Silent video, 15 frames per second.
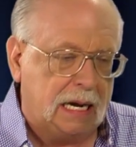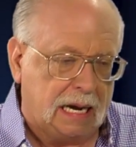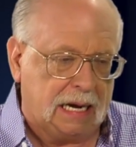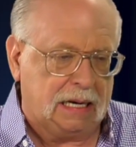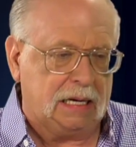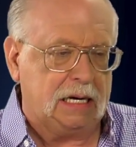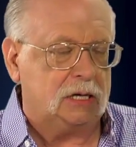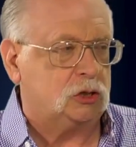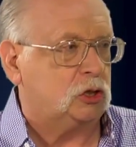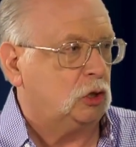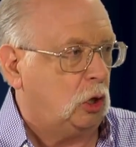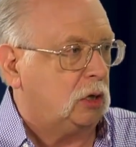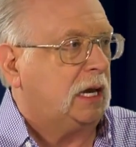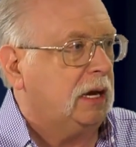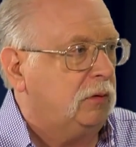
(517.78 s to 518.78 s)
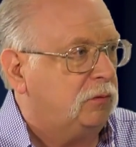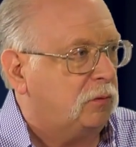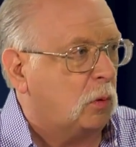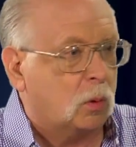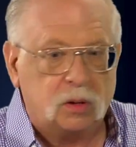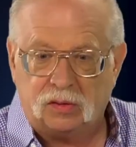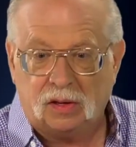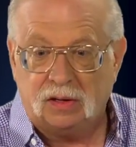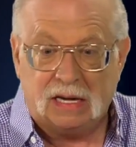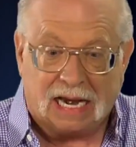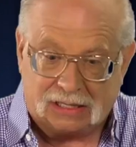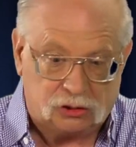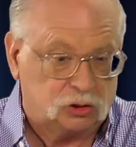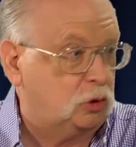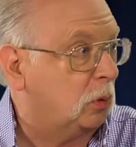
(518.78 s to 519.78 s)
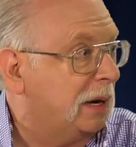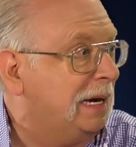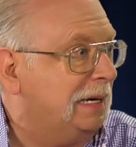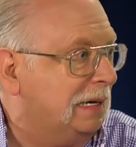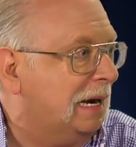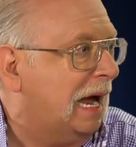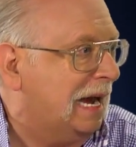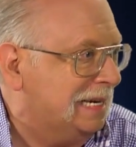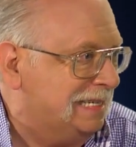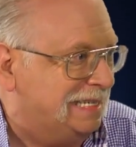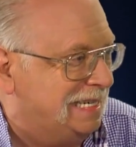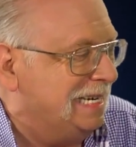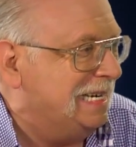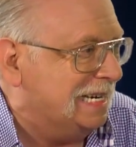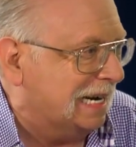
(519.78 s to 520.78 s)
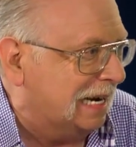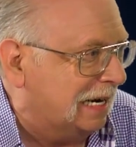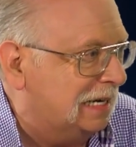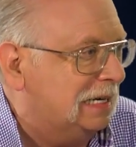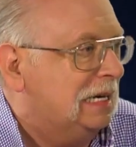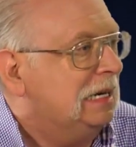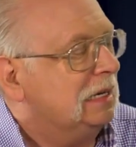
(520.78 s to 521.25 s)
And is looking for the next great idea